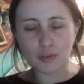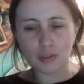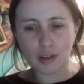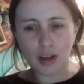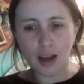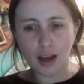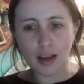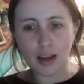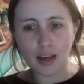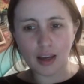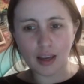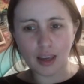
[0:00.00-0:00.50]

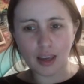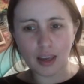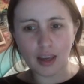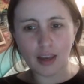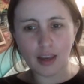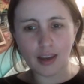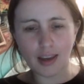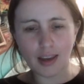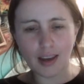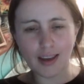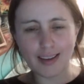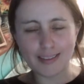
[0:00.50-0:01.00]
Like
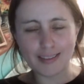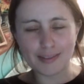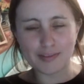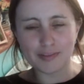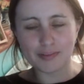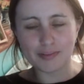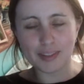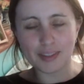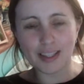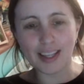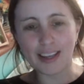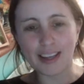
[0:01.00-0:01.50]

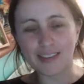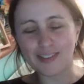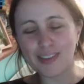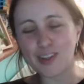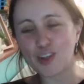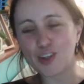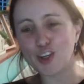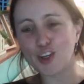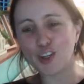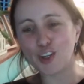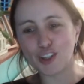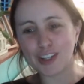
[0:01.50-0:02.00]
if you
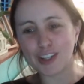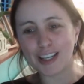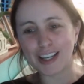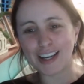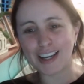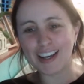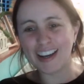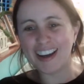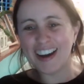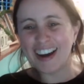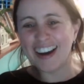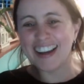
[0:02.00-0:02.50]
Google
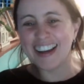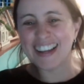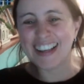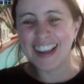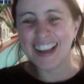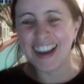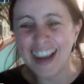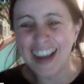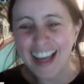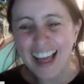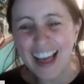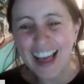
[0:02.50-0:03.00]
it, I